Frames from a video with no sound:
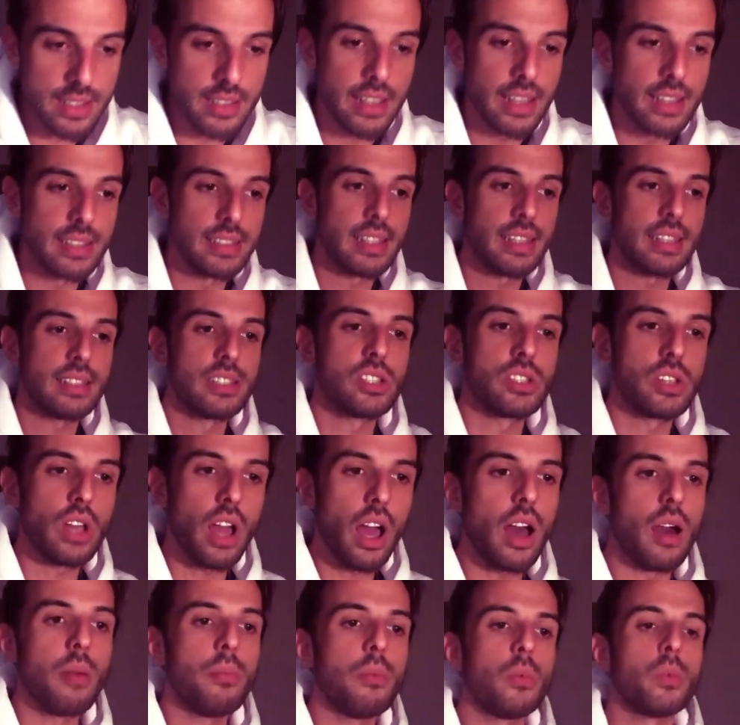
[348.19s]
And that
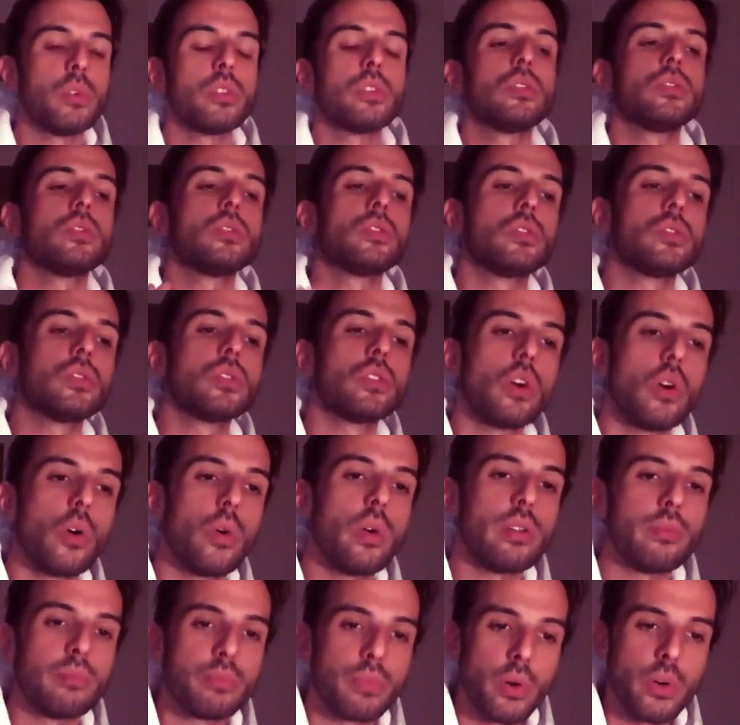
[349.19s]
job was so
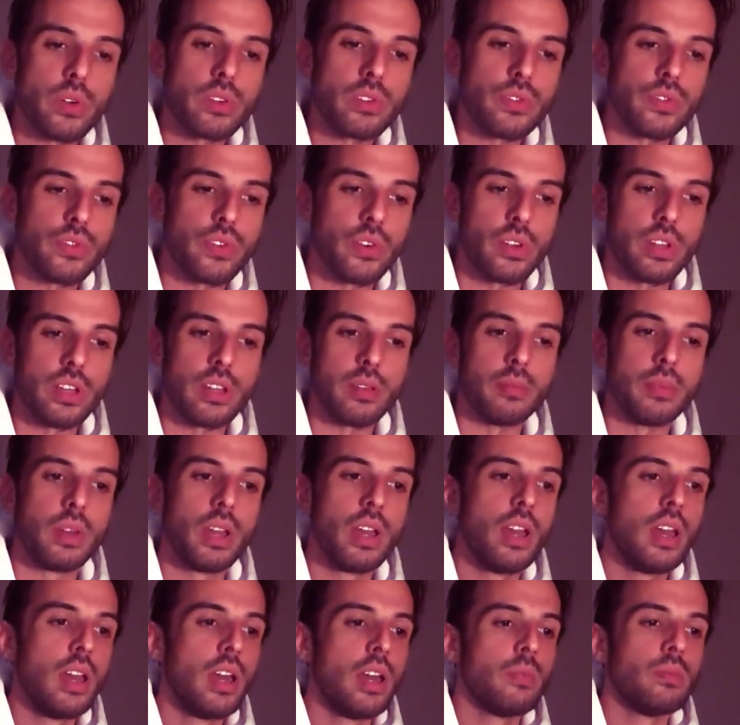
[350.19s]
important for him,
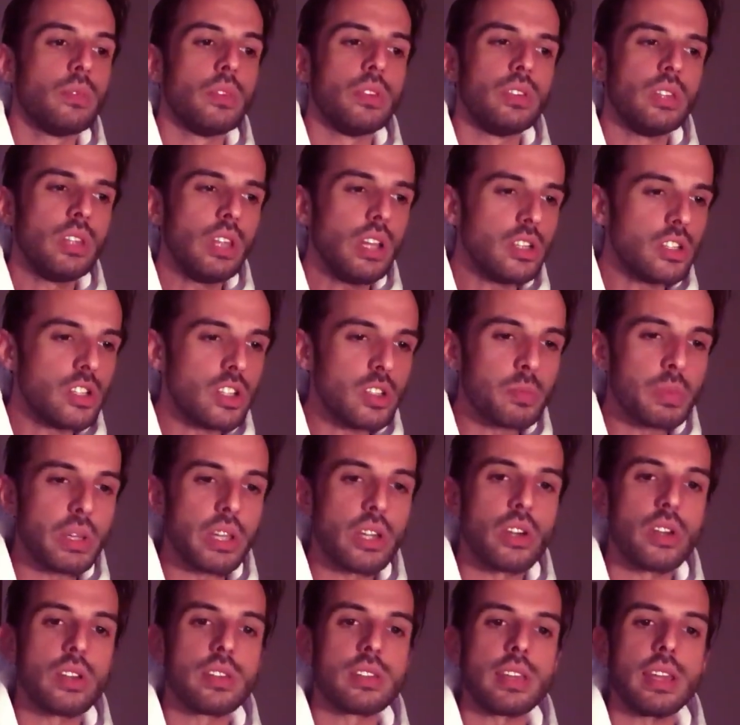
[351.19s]
not just
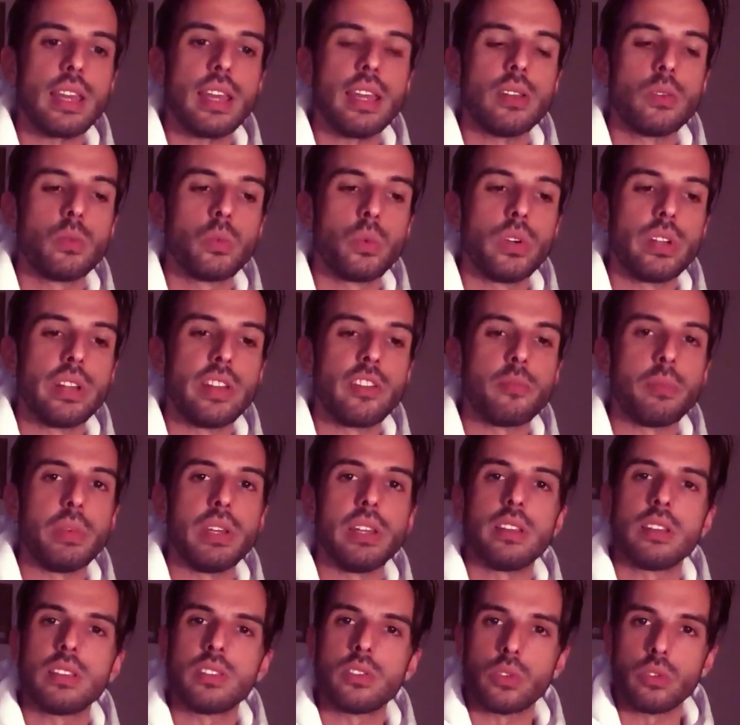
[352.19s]
because it would have been
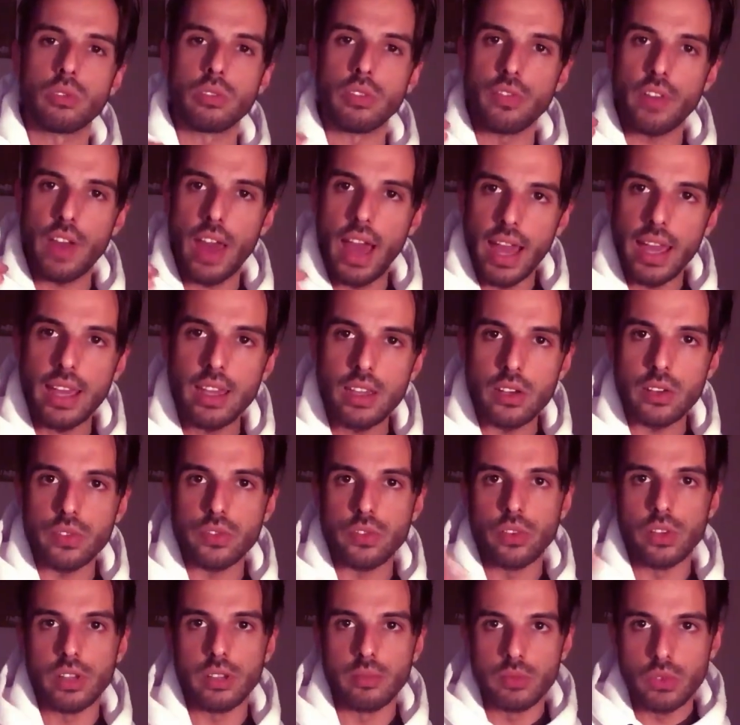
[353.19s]
a sort of anchor
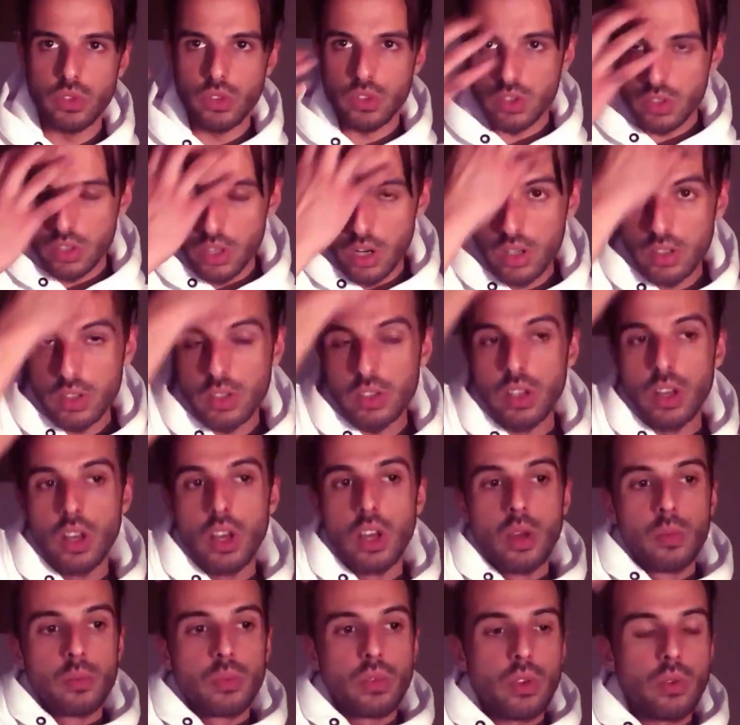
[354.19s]
for him to start
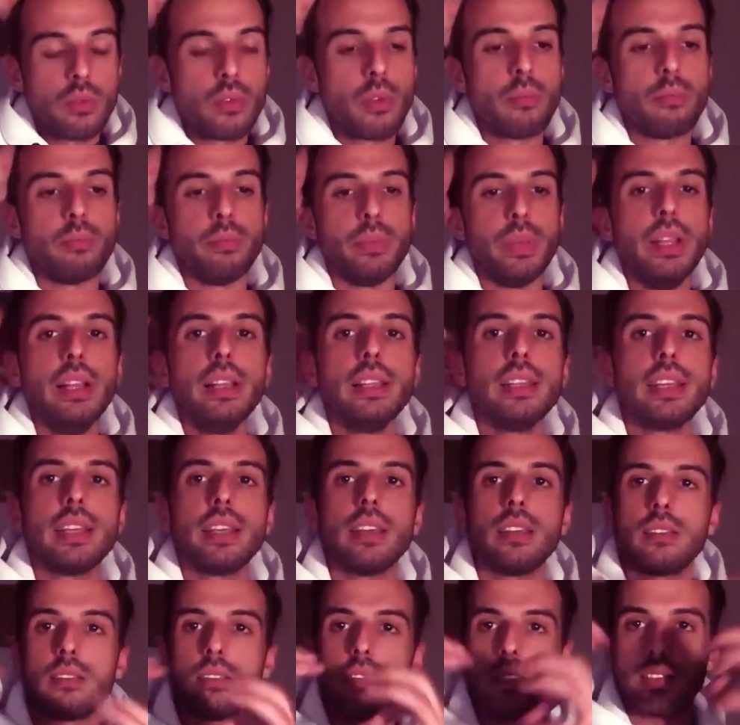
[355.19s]

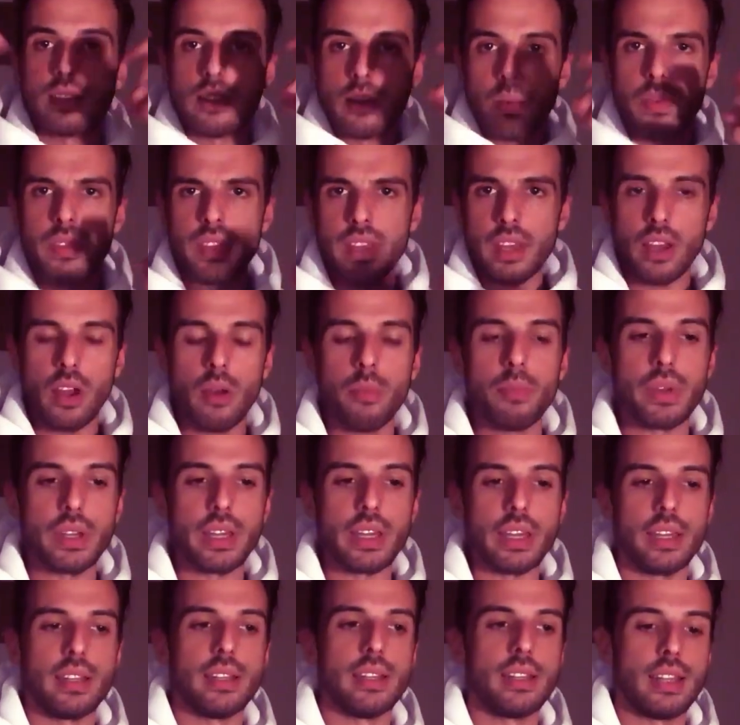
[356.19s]
building something up
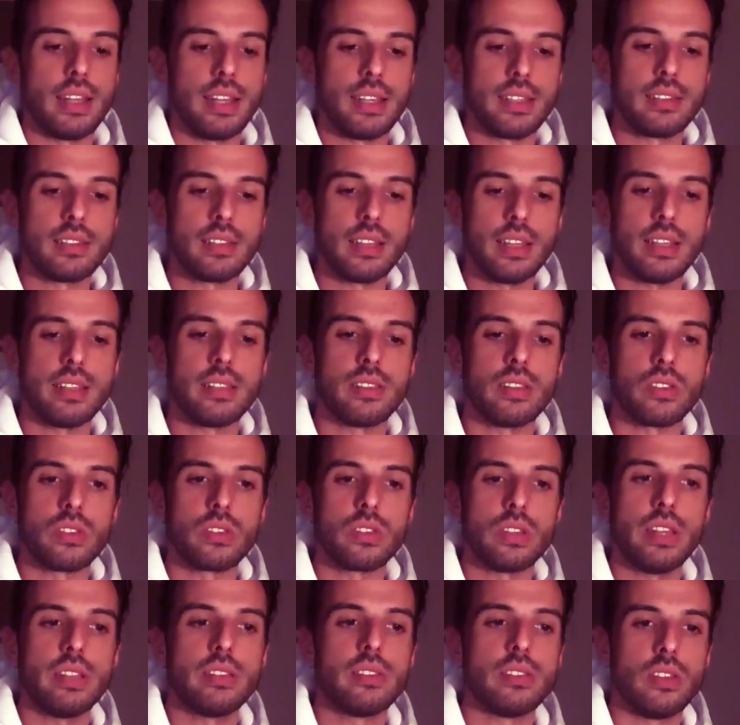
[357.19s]
again. It's
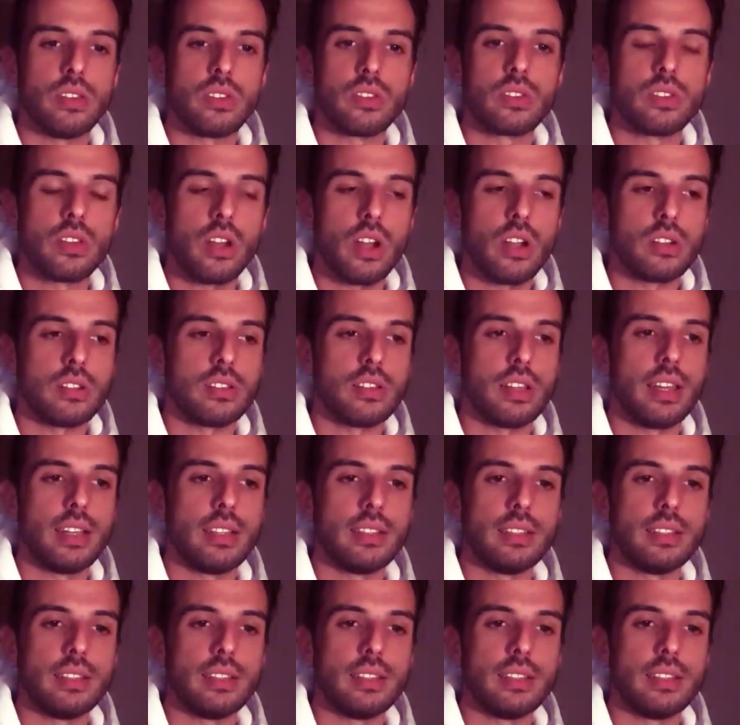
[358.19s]
the start,